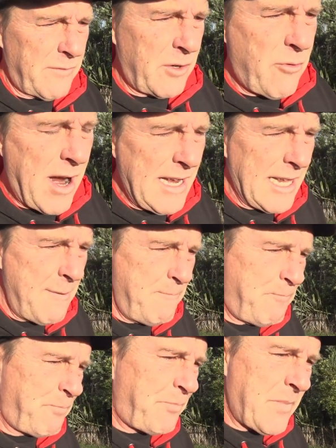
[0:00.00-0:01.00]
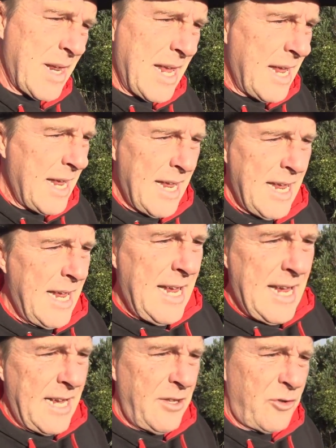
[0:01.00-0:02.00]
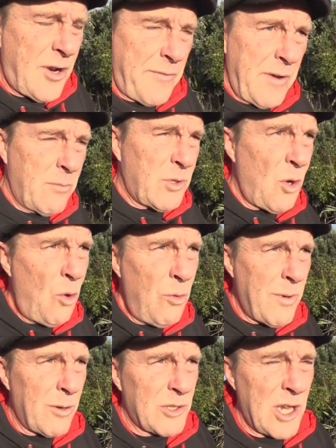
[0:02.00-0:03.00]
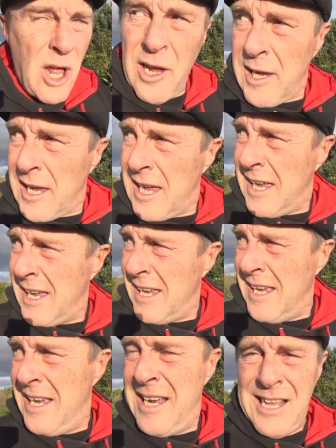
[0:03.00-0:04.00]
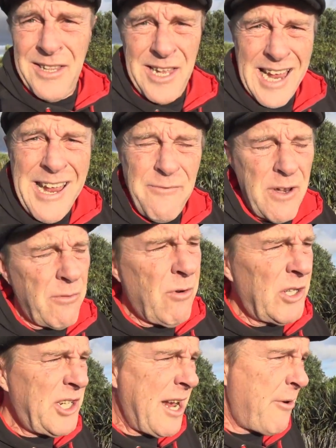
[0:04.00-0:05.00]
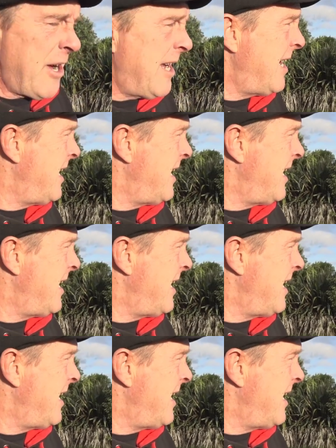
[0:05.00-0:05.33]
off at Grey Limb, and the traffic was almost like the evening rush hour.